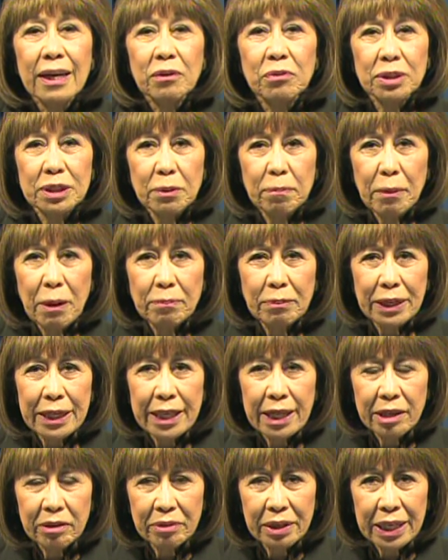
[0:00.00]
was a public
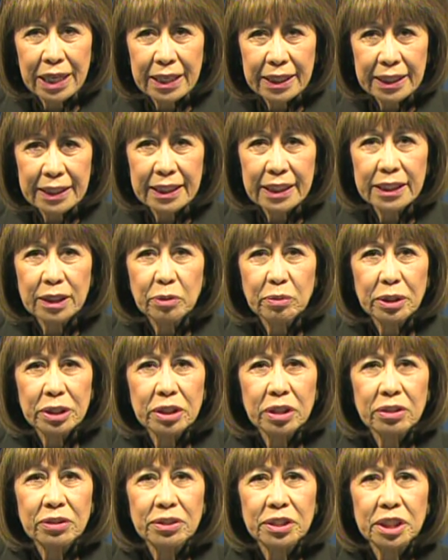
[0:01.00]
hearing, and this is a
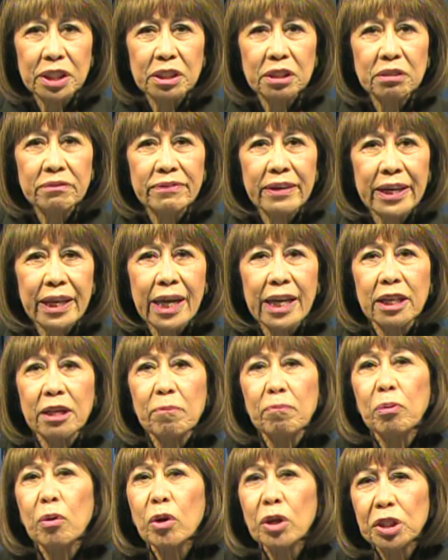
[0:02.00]
resolution to vacate a
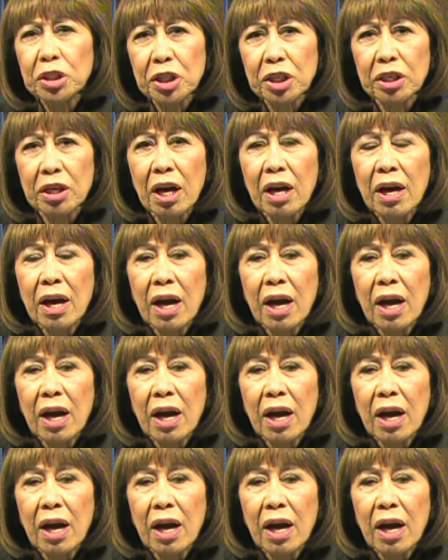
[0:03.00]
portion